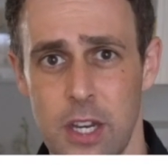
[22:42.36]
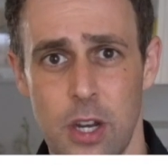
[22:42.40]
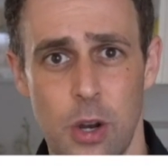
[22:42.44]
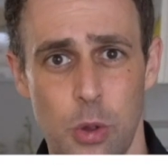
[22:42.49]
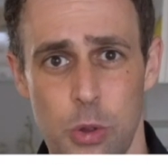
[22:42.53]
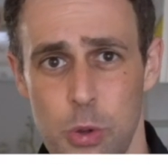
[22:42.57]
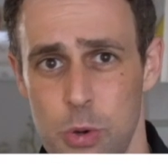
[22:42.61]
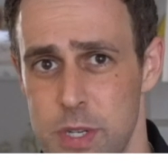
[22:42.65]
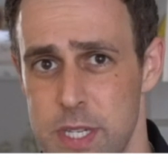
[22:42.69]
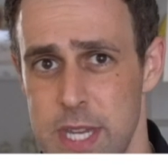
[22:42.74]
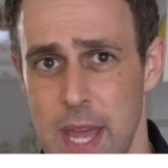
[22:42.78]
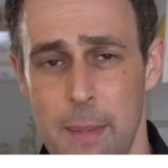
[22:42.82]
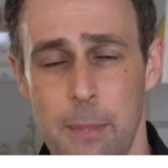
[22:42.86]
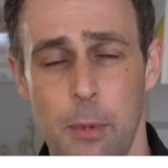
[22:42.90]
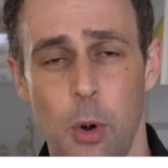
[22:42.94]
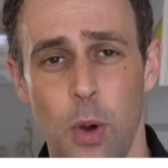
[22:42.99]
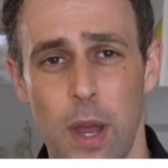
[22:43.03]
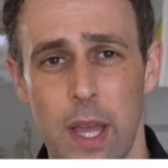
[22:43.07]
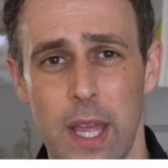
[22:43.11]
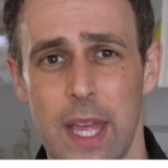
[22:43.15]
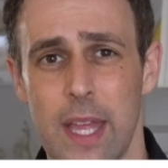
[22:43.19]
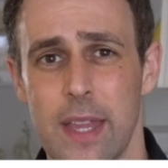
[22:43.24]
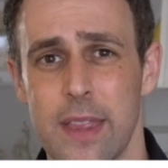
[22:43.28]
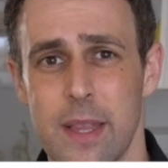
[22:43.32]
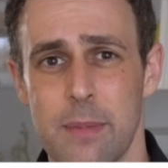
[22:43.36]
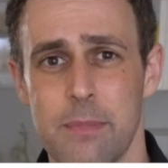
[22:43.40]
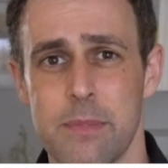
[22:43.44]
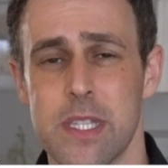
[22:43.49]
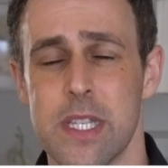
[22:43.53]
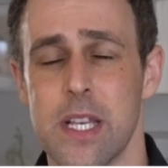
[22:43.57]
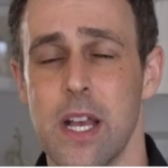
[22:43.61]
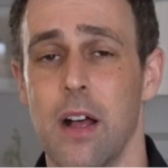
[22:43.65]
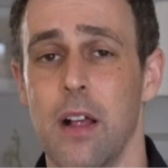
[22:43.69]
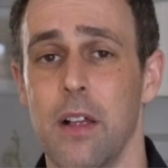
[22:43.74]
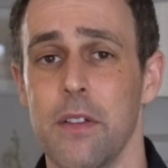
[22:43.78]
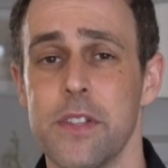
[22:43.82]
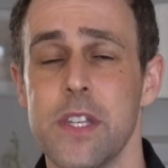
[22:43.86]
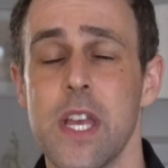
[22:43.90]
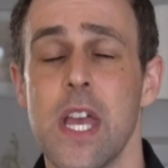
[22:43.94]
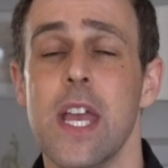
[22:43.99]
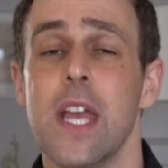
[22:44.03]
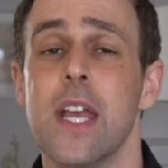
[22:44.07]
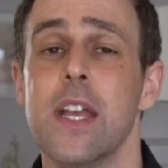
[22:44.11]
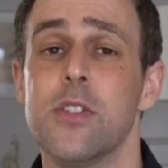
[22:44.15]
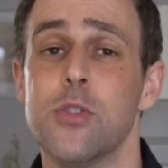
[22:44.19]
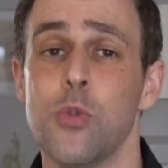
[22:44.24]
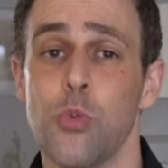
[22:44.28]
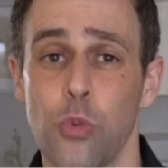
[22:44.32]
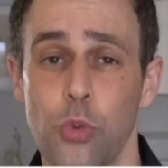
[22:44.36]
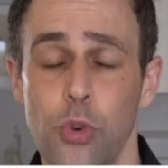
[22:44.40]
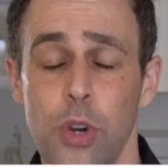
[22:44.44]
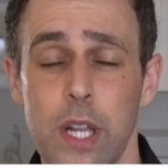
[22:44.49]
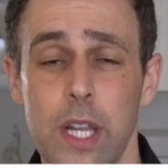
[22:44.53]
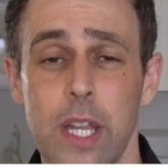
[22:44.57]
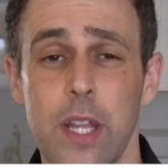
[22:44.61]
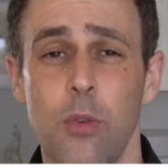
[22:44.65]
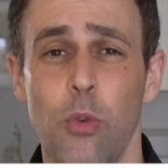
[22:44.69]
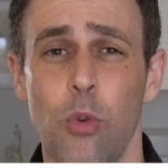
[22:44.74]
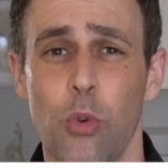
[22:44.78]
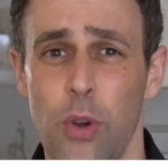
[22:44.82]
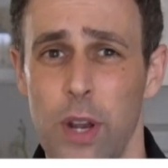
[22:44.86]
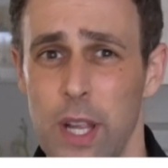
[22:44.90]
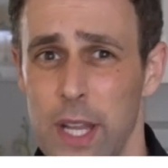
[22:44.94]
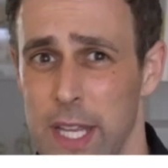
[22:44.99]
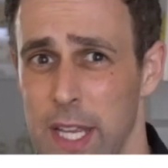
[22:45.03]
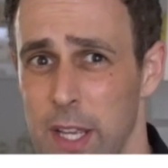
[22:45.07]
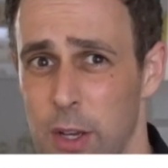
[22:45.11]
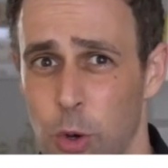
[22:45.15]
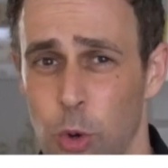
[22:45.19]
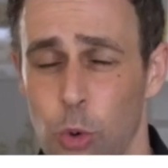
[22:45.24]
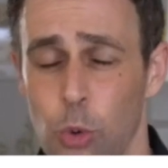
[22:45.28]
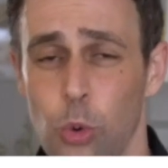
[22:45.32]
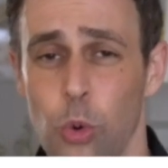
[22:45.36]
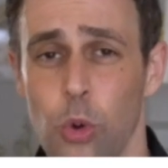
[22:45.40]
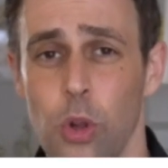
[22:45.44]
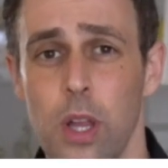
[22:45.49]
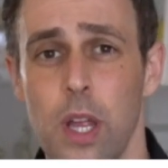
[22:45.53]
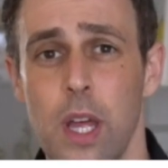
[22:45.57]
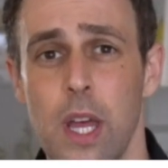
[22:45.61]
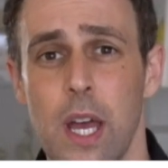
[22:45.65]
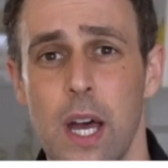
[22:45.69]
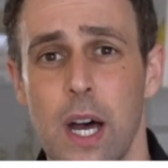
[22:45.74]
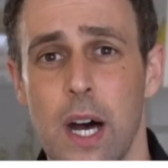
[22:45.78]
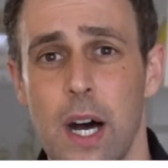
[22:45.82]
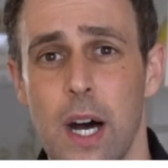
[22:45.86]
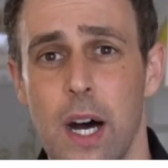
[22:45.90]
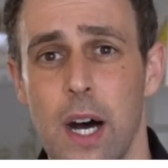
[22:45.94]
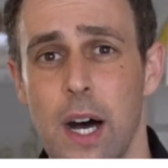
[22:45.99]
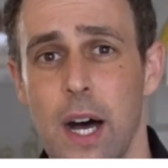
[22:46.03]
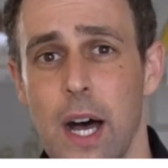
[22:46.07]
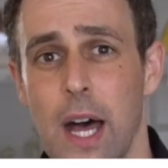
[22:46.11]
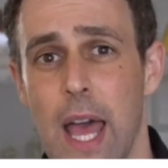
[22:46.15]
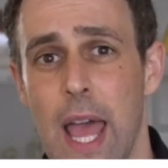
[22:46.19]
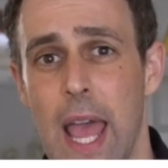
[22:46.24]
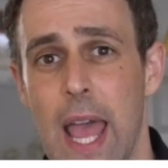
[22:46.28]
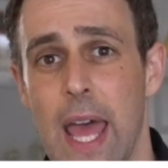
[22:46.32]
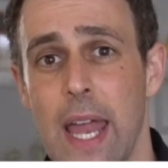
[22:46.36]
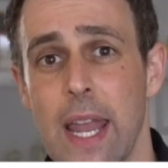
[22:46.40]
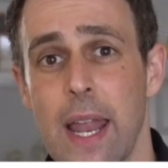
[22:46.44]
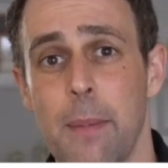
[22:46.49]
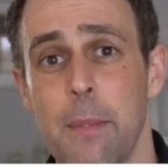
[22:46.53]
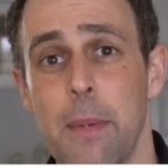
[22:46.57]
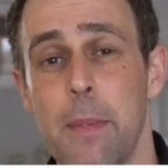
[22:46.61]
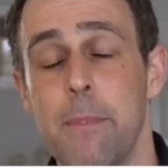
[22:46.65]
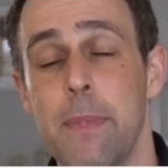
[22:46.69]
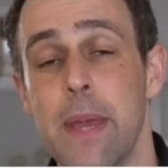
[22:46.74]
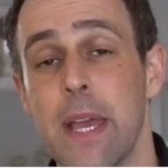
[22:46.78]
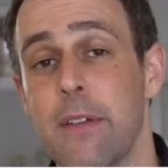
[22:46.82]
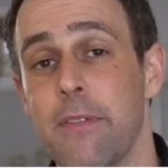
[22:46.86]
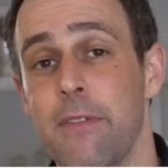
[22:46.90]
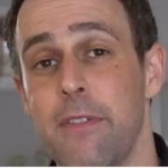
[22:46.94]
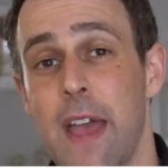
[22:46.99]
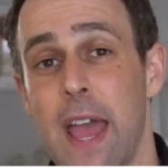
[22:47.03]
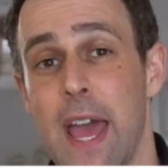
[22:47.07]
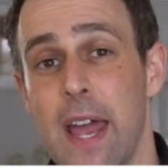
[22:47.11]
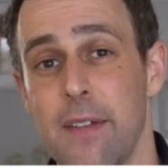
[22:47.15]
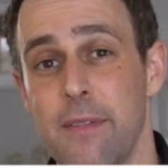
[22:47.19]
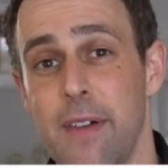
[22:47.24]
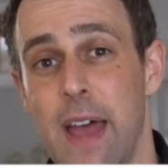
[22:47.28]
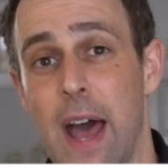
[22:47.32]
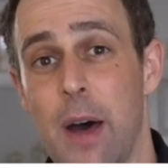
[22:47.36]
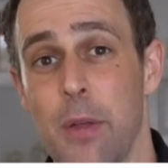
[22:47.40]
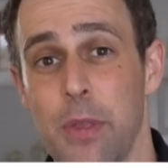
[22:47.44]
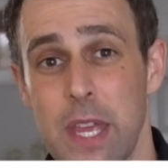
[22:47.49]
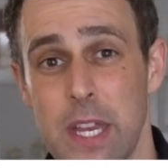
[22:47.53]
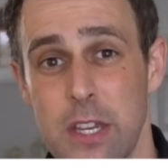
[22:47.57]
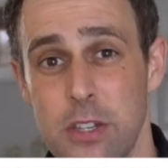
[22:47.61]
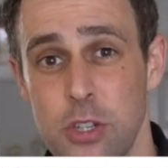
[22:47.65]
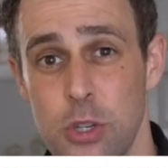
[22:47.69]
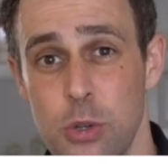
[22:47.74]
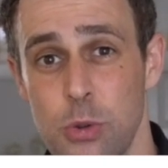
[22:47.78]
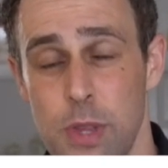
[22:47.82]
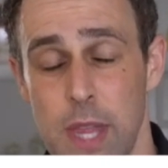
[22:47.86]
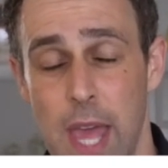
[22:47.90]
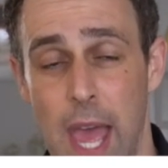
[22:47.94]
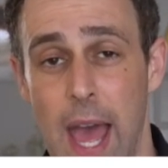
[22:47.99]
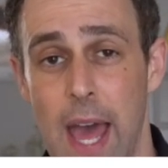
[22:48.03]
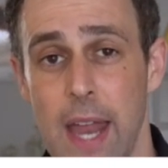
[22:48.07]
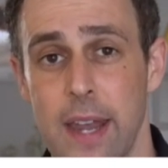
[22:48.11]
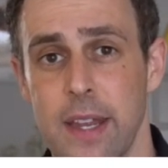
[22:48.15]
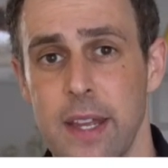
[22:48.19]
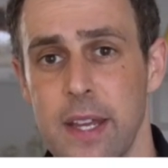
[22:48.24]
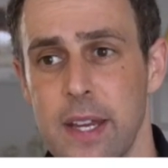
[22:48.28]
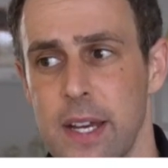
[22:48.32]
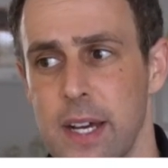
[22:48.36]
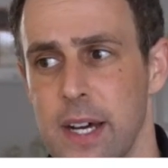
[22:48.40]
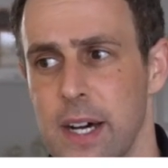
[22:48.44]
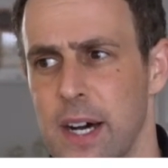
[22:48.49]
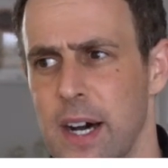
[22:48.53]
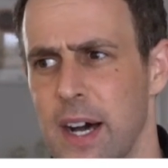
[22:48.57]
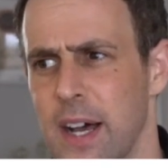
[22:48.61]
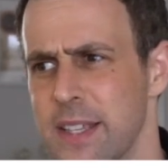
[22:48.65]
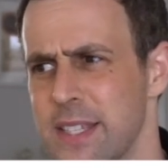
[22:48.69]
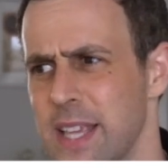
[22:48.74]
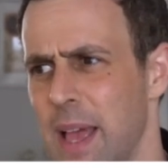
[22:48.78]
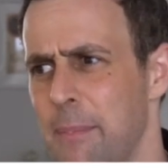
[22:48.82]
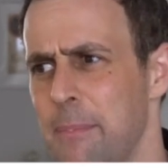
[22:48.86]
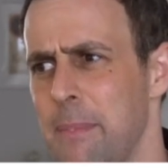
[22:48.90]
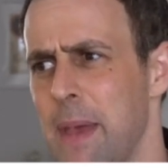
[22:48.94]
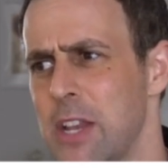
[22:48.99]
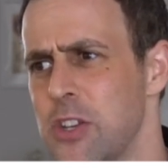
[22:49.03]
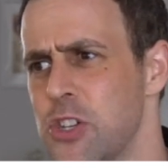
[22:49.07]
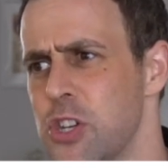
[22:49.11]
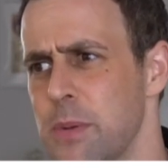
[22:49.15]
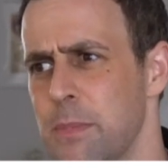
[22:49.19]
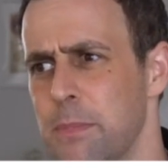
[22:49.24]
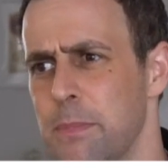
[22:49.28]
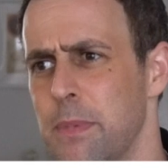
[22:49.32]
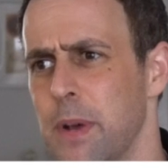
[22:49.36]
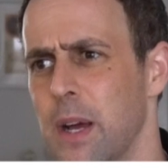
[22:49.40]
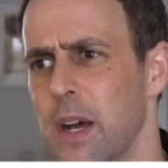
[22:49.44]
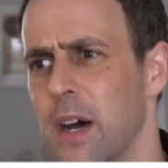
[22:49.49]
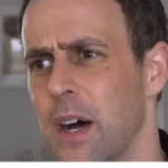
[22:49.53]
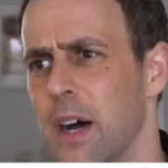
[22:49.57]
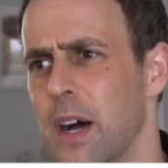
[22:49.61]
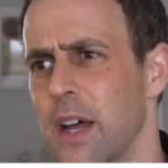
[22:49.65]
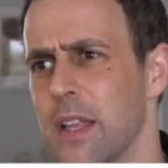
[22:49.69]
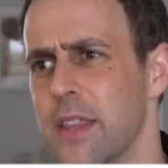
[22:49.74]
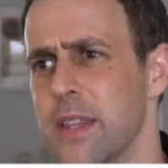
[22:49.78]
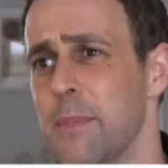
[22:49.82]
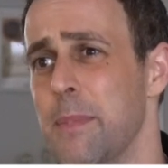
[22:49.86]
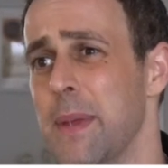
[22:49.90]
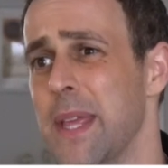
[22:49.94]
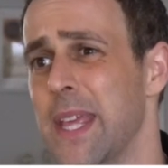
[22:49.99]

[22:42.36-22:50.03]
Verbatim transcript: you know, they're demoing it themselves. It's really, really cool, uh, and I'm a big fan of how they do that. Uh, as I mentioned uh, at the